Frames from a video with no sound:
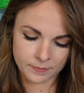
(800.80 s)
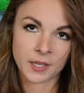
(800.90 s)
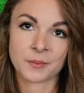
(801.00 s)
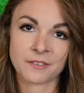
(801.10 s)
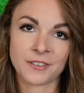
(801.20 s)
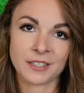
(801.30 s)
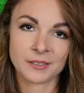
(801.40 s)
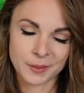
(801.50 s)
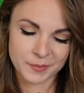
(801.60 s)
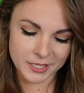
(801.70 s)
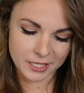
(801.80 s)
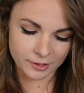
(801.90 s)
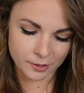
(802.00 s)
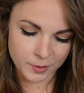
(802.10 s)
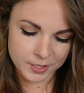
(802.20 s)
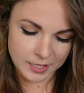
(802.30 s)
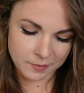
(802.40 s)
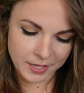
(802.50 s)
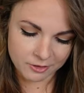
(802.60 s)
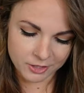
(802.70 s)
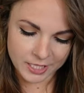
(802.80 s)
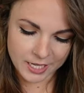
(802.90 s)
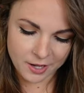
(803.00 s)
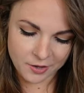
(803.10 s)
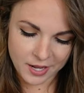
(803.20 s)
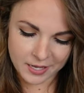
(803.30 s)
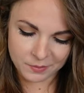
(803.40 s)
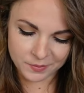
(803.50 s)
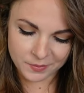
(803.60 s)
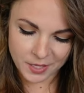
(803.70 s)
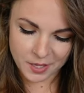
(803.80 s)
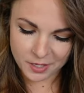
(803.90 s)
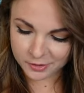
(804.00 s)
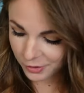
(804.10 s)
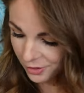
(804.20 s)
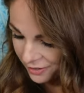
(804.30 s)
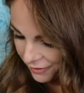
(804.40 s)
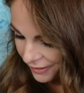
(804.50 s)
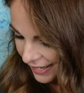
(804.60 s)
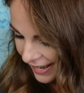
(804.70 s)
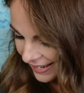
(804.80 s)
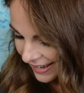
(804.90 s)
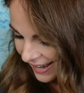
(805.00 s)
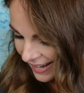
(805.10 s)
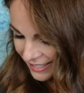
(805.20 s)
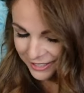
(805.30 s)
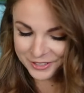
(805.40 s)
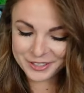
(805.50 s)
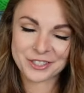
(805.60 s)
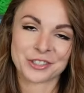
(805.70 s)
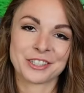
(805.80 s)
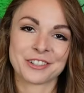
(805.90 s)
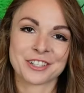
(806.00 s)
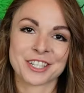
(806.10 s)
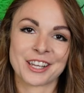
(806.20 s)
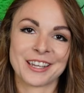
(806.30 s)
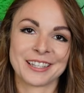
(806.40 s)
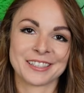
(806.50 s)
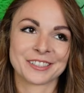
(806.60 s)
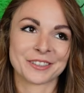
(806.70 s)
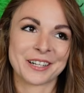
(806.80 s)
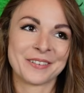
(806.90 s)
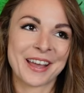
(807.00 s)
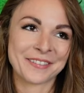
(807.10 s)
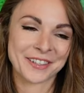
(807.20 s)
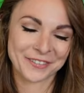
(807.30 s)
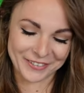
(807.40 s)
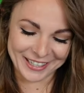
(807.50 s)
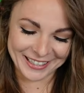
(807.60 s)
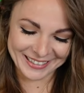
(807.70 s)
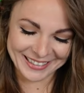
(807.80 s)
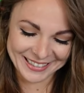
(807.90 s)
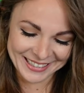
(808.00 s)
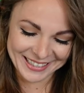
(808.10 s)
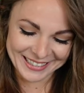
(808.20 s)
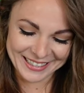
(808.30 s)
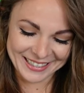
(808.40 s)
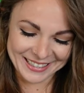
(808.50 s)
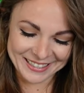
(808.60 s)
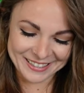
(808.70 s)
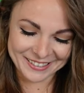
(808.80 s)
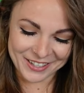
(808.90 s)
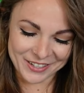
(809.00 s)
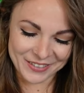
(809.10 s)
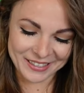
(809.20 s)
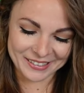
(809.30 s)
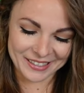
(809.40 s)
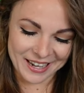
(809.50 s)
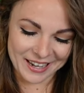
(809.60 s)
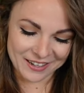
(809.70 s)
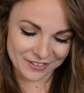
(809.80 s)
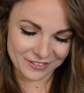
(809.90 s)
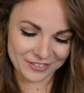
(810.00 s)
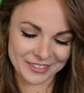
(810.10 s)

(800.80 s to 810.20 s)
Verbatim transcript: My face might be like super deadpan right now. I'm sorry for that. I do enjoy crocheting. I swear I'm having fun. I just always have